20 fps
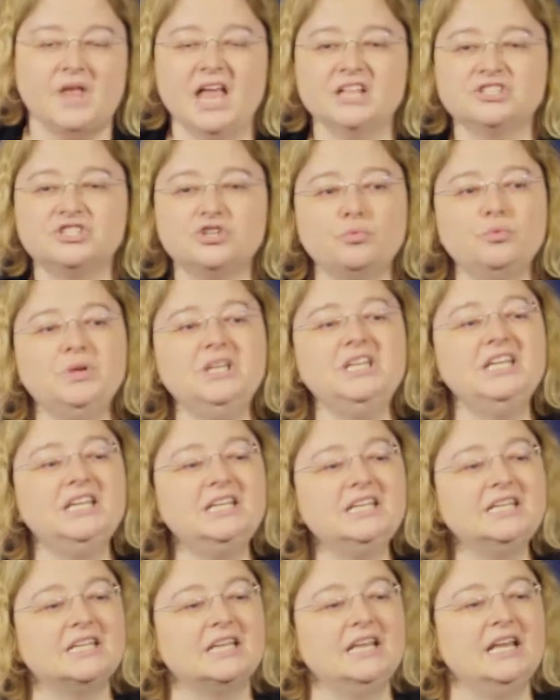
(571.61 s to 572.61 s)
And so we
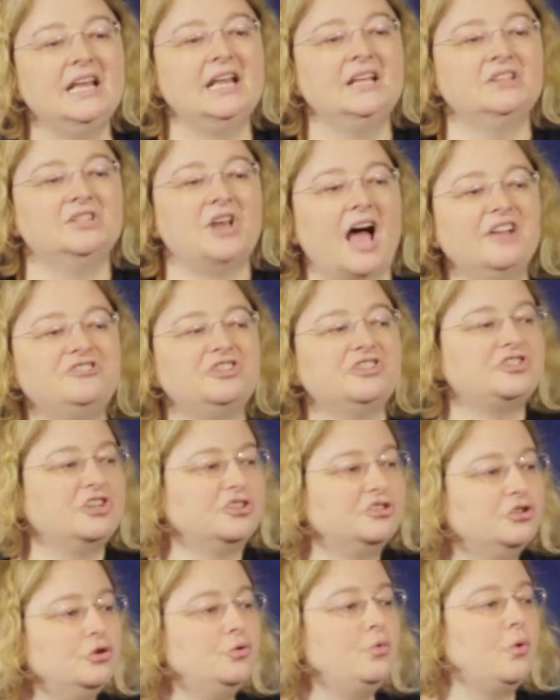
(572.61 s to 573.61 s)
need, not just
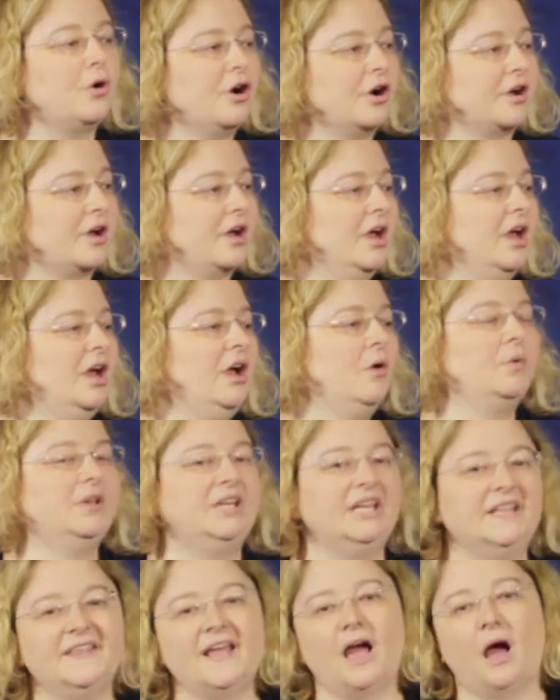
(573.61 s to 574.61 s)
to do work, we
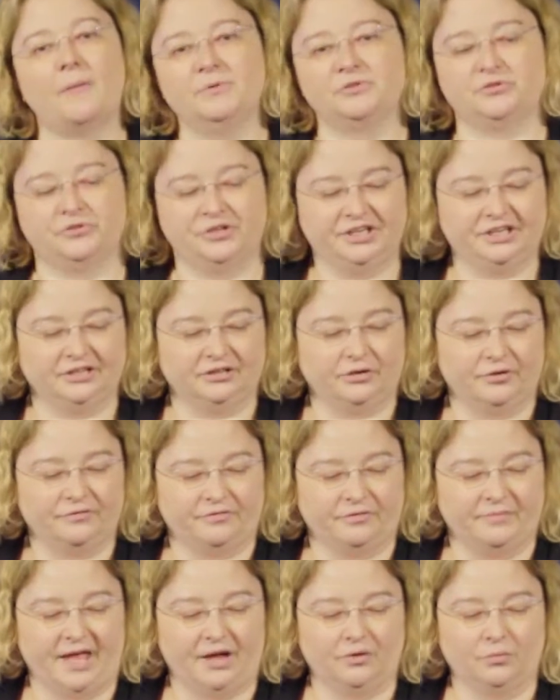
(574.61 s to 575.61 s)
need the opportunity to learn
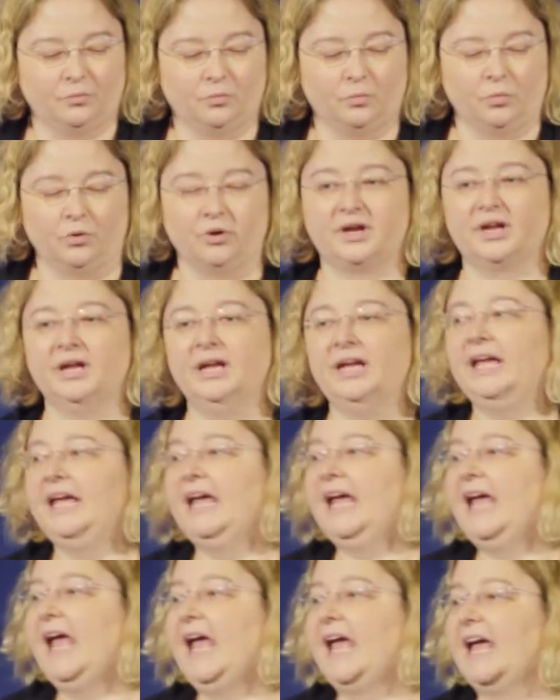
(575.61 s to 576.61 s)
from that work.
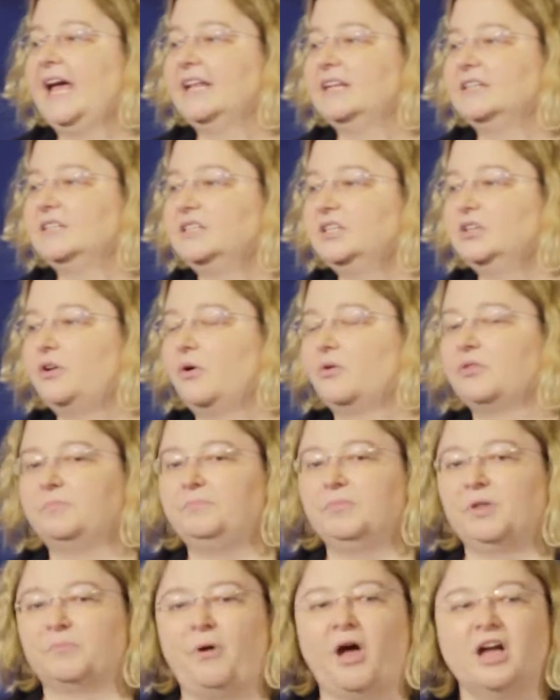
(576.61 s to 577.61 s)
And
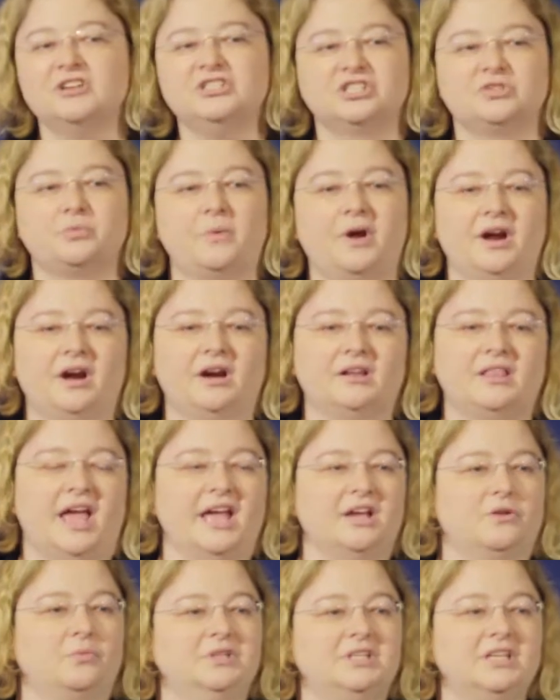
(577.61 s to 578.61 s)
the projects where
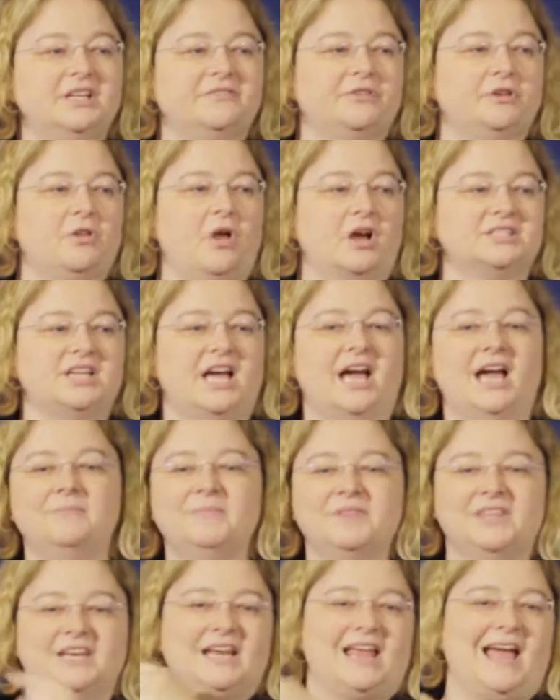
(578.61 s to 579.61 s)
we did it for a long
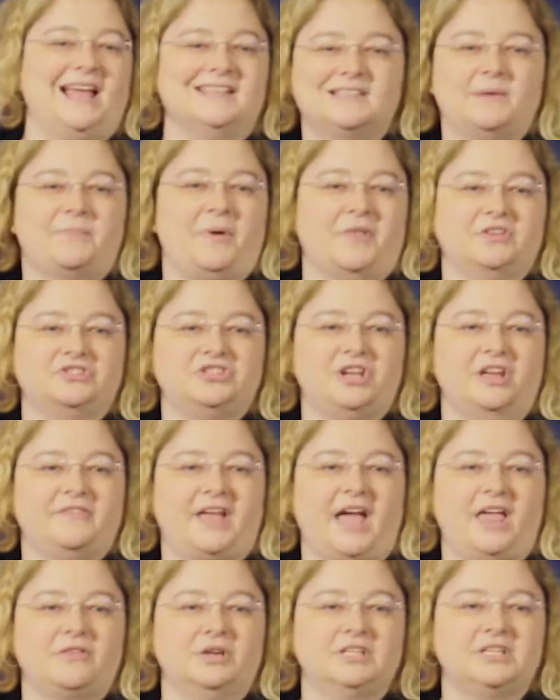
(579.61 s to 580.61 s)
time and then it ends up on the
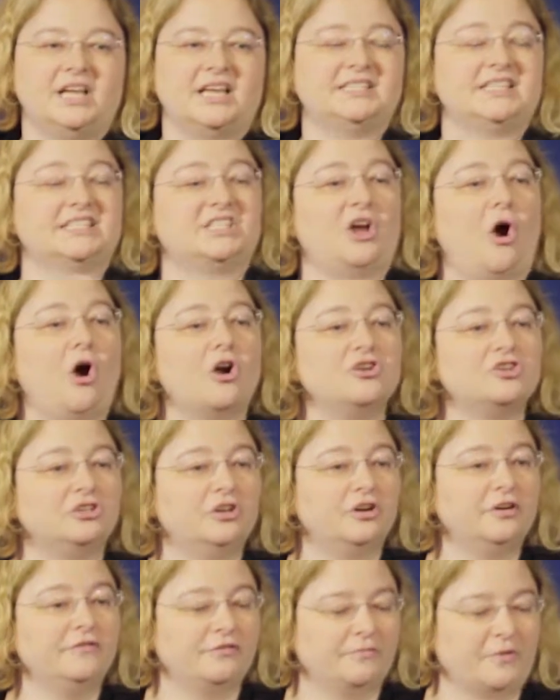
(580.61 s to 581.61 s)
shelf gathering dust, it's hard to
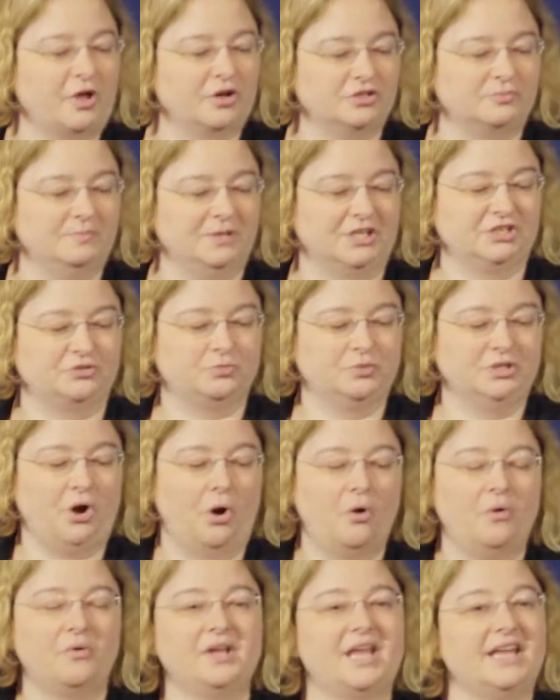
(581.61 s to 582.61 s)
learn from those because we
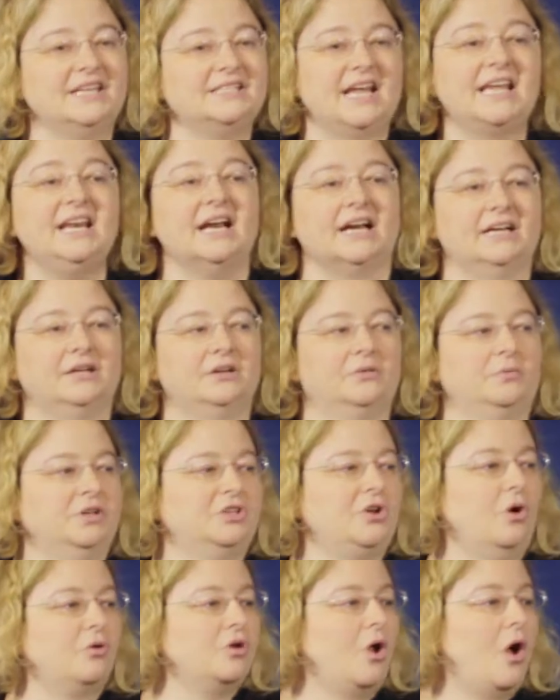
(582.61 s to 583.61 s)
don't get data. We
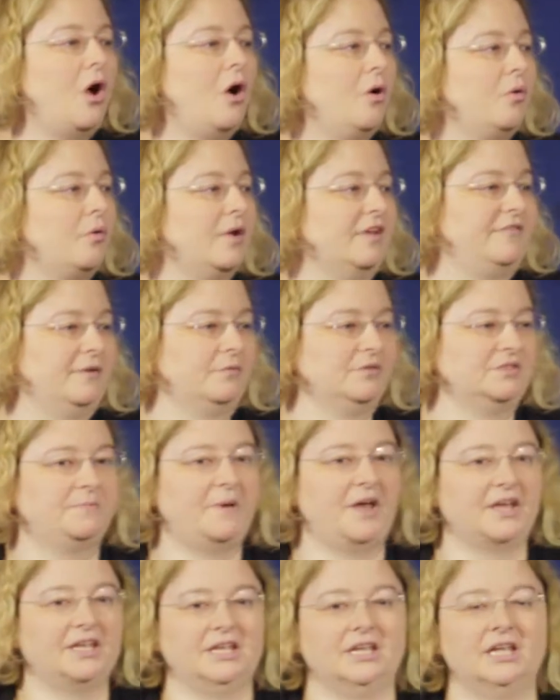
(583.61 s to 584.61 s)
don't know if it was
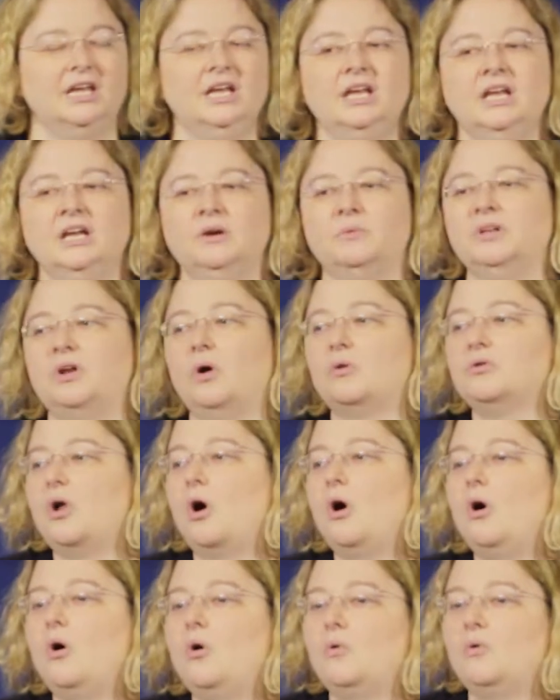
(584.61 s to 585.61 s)
buggy. We don't
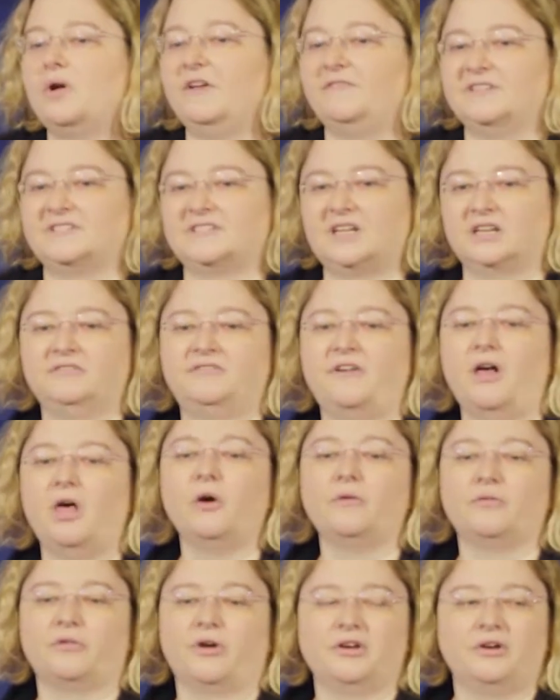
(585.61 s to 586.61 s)
know if it's going to
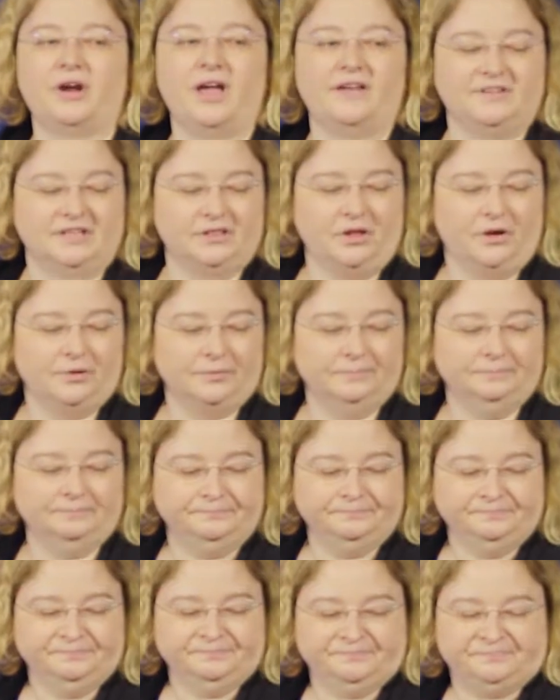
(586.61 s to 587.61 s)
fall over under heavy load.